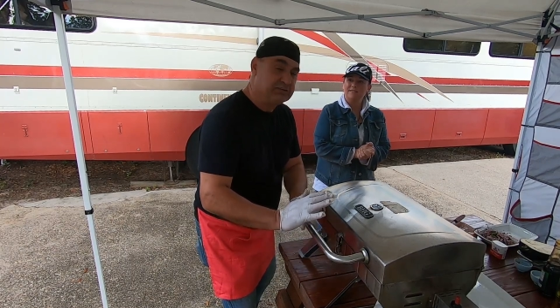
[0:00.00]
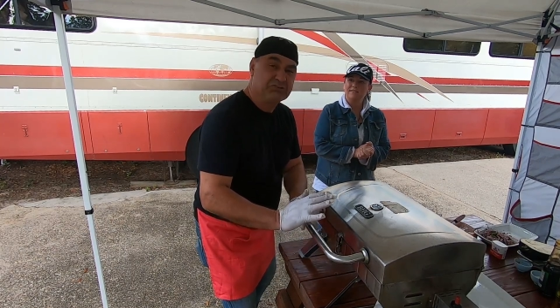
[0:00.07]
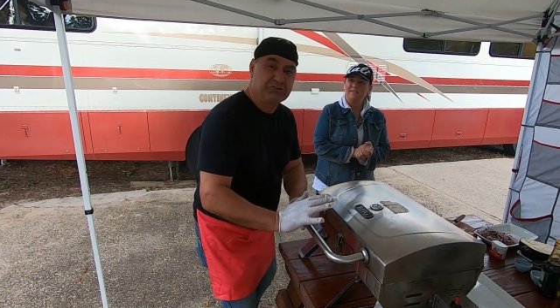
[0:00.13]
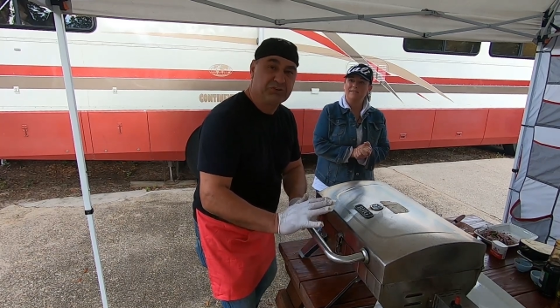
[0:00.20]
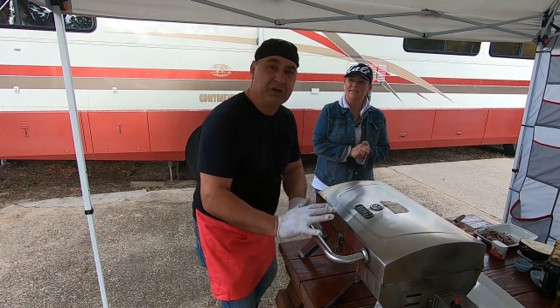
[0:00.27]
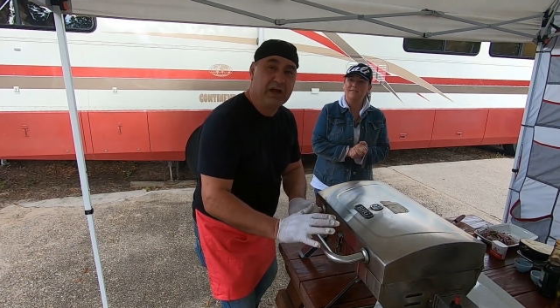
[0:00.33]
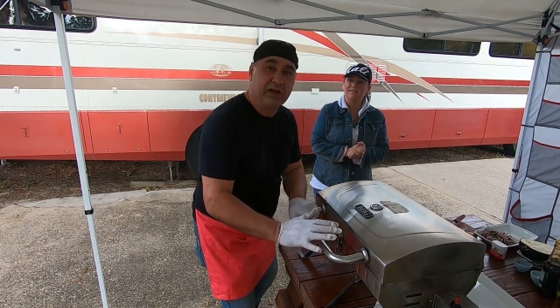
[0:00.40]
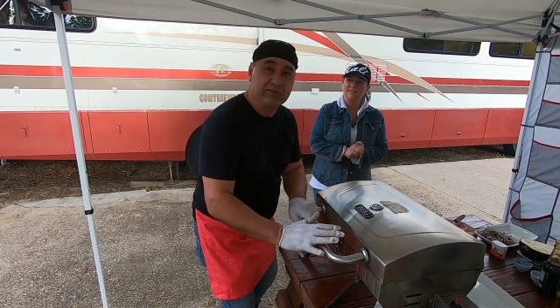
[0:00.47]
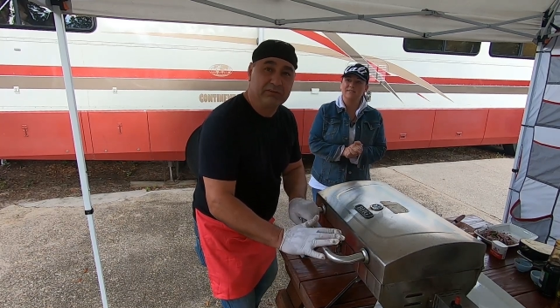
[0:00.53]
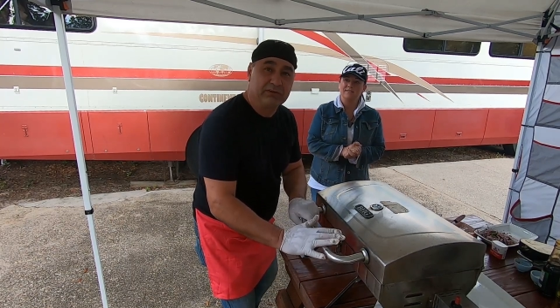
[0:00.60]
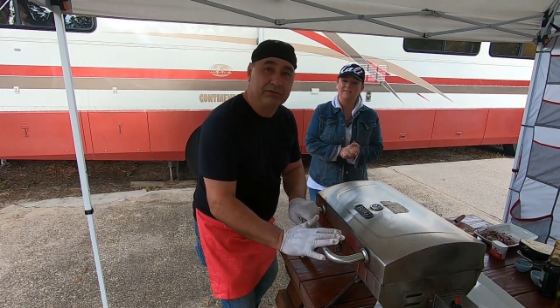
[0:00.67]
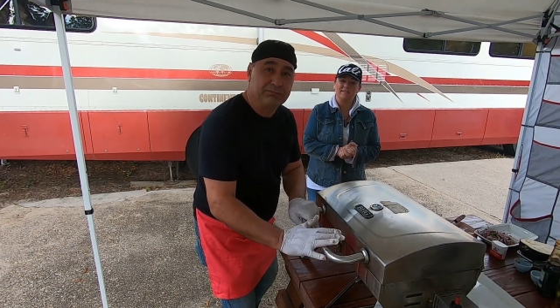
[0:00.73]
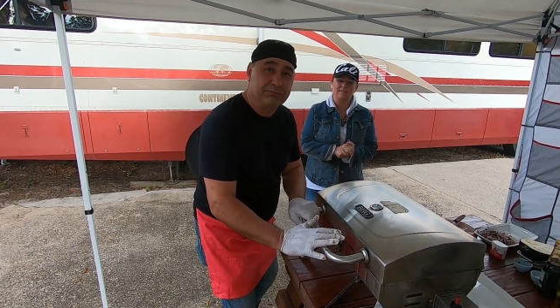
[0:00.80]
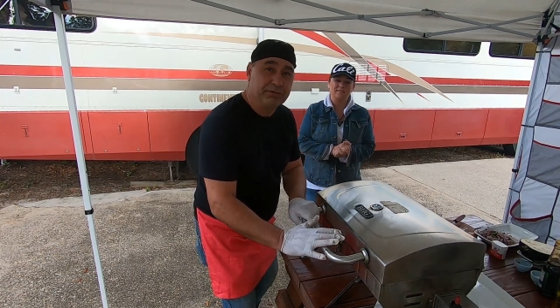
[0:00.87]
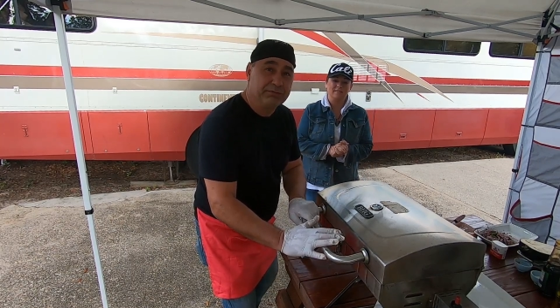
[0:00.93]

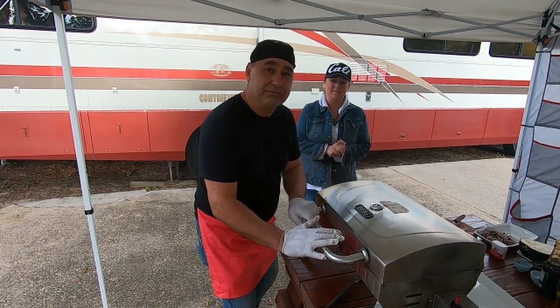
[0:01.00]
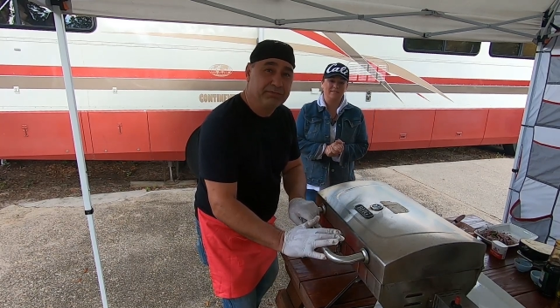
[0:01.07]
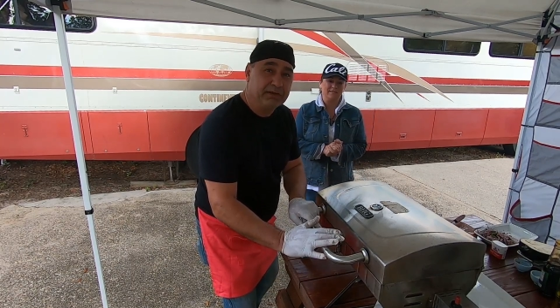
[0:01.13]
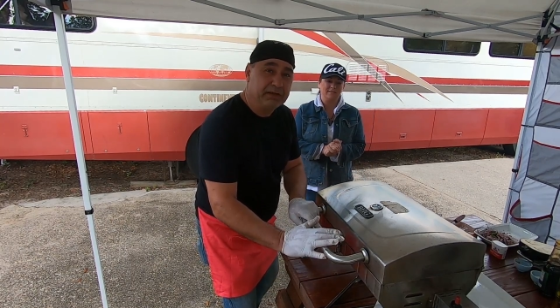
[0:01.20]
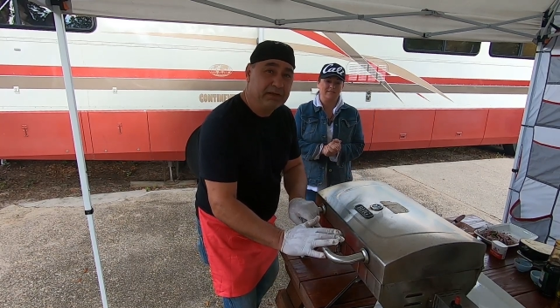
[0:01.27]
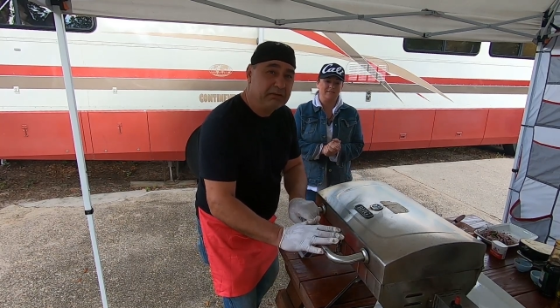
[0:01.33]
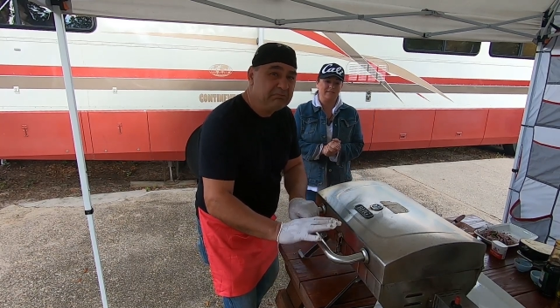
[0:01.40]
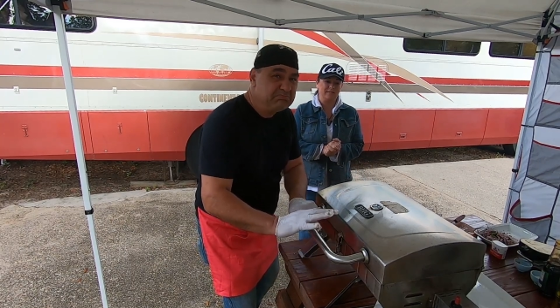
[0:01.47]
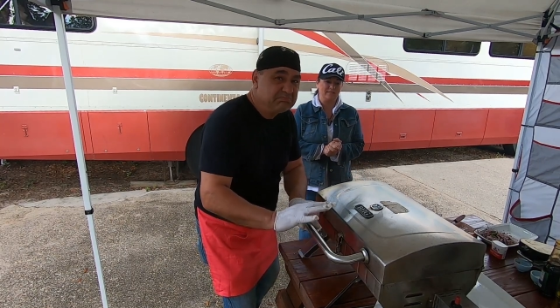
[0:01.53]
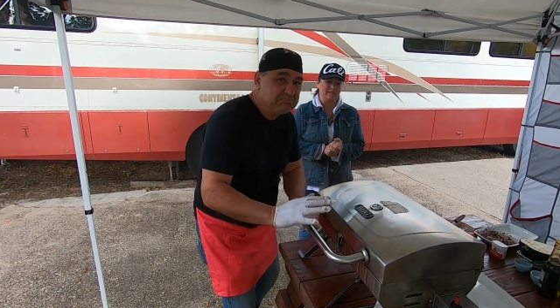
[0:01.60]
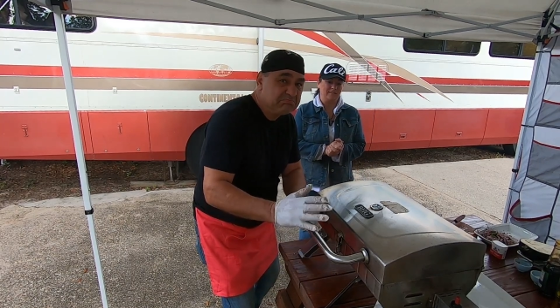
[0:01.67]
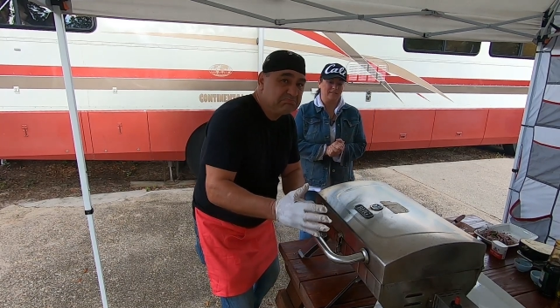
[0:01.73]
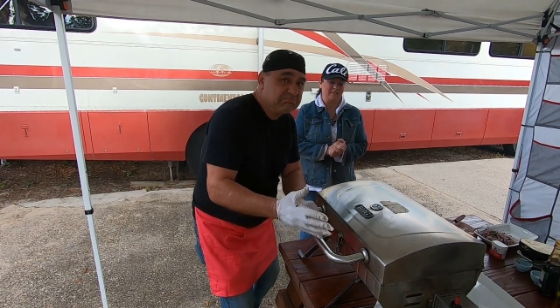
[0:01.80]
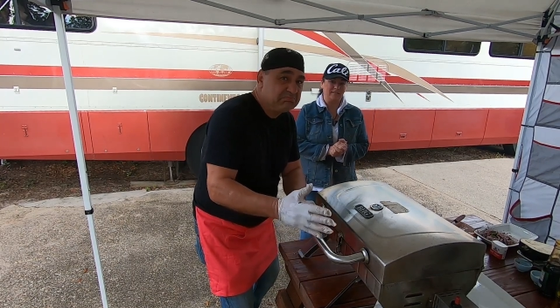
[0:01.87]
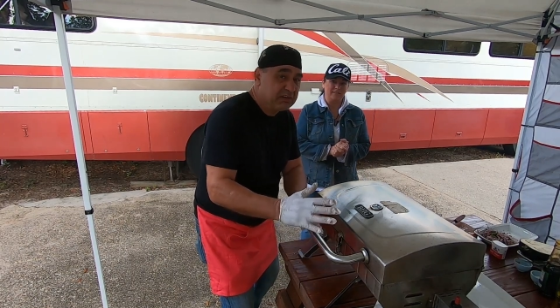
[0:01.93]
350,
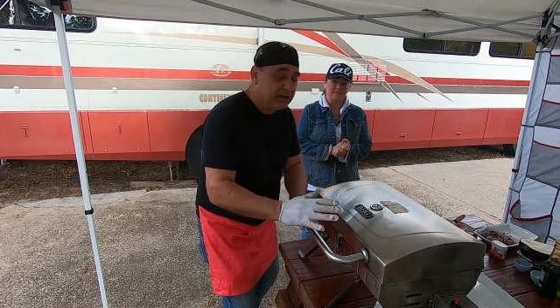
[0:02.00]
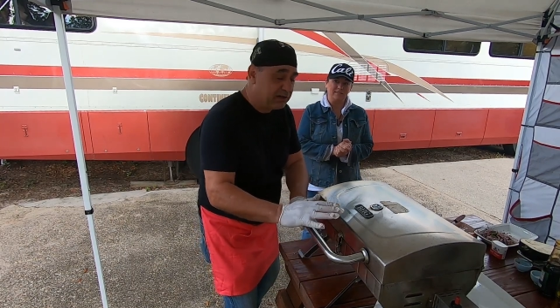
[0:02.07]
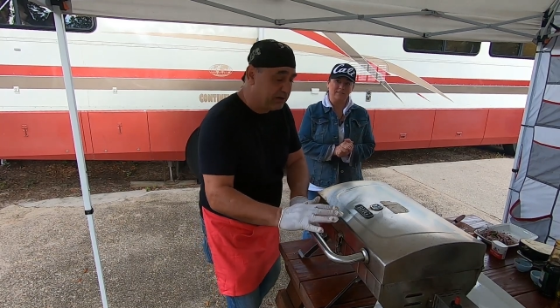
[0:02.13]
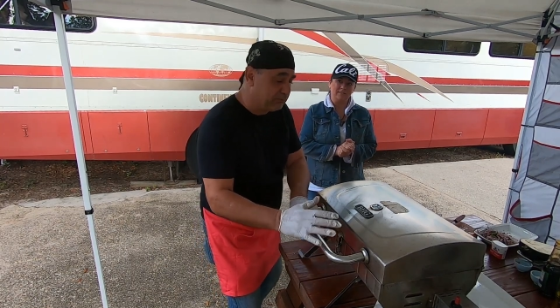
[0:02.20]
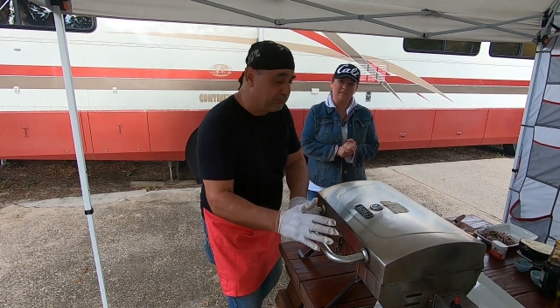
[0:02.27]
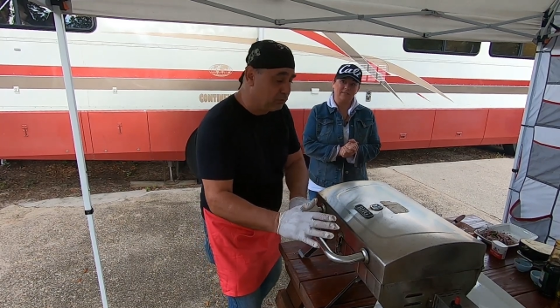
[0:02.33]
around